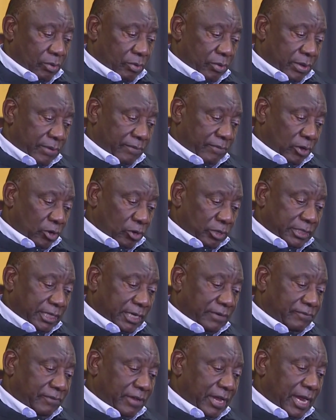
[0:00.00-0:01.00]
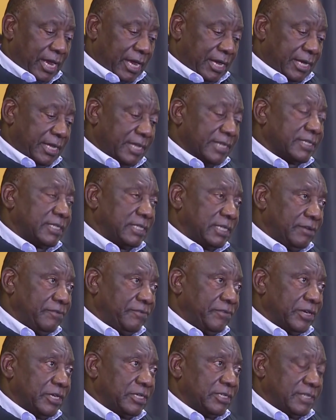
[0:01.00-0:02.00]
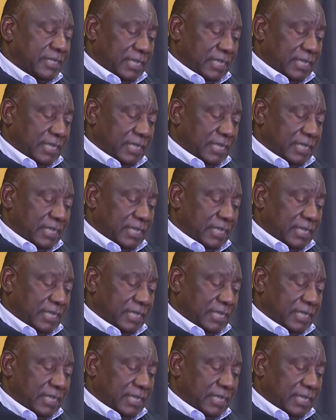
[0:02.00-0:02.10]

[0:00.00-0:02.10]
we have looked at various different